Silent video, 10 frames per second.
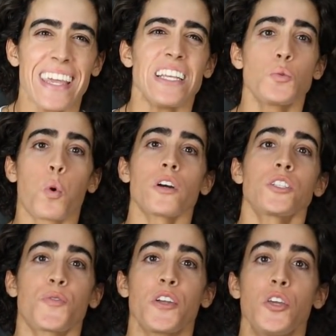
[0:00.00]
is
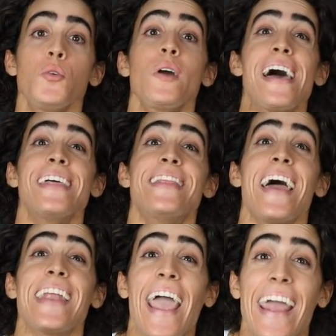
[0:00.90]
worse for you
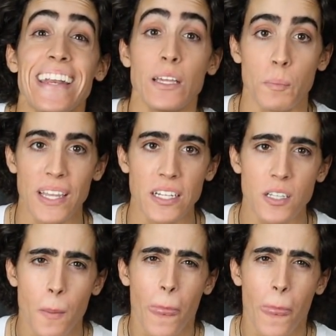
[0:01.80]
than any meat.